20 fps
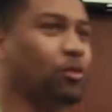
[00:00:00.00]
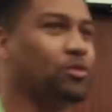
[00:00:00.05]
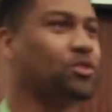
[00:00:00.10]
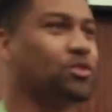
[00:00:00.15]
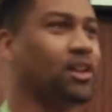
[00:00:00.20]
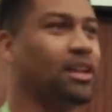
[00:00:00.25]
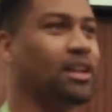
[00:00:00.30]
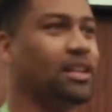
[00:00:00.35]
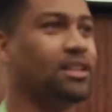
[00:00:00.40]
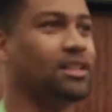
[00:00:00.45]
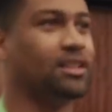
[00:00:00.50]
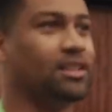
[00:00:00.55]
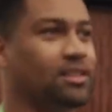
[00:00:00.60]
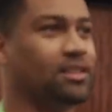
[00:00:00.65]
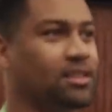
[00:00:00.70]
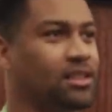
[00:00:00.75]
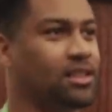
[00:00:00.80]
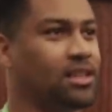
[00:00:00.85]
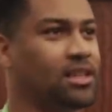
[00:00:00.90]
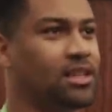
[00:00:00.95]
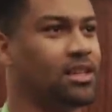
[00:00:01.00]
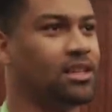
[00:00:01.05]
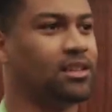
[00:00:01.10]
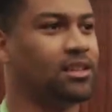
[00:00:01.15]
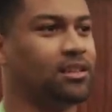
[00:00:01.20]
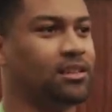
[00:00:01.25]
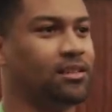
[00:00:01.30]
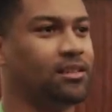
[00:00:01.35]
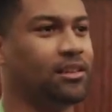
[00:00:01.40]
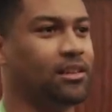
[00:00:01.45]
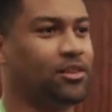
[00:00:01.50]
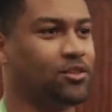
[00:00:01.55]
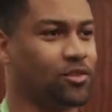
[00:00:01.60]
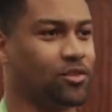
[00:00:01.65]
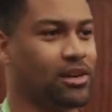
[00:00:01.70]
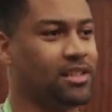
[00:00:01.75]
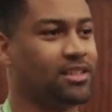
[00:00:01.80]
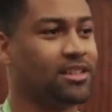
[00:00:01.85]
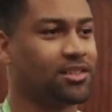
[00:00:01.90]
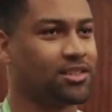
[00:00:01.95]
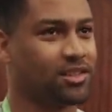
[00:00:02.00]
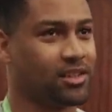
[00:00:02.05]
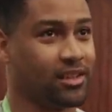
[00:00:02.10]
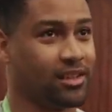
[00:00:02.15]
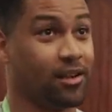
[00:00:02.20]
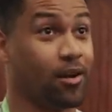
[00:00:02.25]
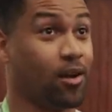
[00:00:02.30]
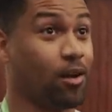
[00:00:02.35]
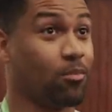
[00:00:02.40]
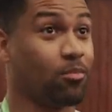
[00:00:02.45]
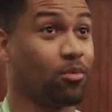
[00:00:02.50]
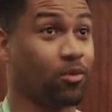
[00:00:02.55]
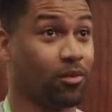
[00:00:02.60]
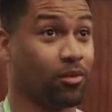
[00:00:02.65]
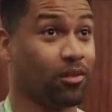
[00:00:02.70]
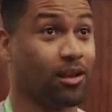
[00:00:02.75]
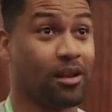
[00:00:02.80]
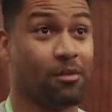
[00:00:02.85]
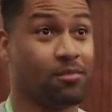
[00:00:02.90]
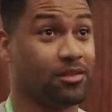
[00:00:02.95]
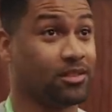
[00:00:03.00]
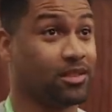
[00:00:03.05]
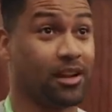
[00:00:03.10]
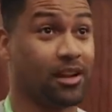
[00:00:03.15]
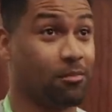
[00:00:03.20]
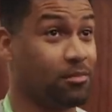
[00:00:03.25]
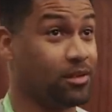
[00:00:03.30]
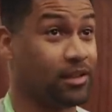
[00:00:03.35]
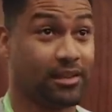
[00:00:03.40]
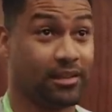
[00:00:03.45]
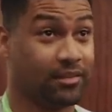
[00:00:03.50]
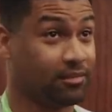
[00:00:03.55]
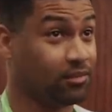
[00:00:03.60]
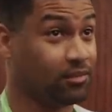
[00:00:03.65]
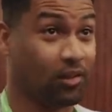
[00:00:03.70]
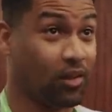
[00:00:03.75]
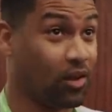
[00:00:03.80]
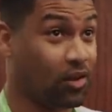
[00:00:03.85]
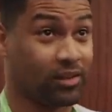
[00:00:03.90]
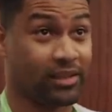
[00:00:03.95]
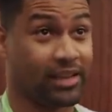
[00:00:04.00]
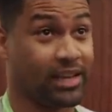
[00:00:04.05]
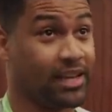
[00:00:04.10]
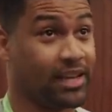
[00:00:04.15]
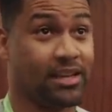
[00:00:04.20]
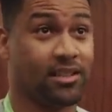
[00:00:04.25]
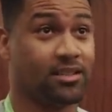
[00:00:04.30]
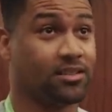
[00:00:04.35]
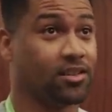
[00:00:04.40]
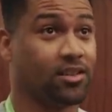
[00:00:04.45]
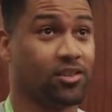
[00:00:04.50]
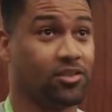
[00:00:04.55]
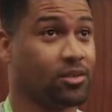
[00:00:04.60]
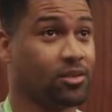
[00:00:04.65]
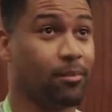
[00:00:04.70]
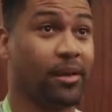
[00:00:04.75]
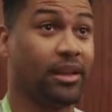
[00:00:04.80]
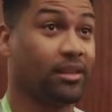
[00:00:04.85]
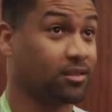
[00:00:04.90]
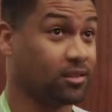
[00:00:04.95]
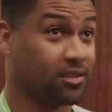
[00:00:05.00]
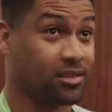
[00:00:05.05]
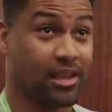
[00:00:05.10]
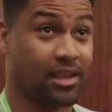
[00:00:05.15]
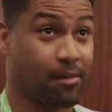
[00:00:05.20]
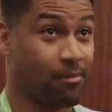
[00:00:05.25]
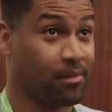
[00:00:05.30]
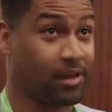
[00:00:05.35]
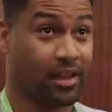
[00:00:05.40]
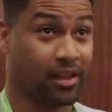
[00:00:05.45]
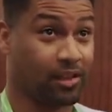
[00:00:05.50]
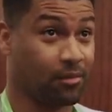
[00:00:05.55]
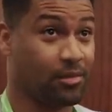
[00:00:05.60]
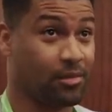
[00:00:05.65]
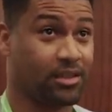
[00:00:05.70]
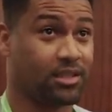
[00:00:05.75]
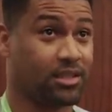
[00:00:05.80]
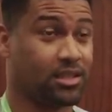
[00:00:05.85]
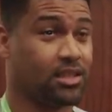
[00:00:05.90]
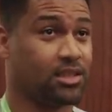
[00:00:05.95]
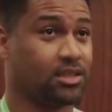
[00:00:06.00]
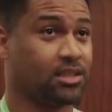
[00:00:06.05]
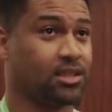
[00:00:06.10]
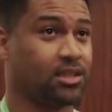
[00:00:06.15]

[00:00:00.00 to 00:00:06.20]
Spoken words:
trying to, the transition in our program is going to be long days. There's a mental stamina element to this.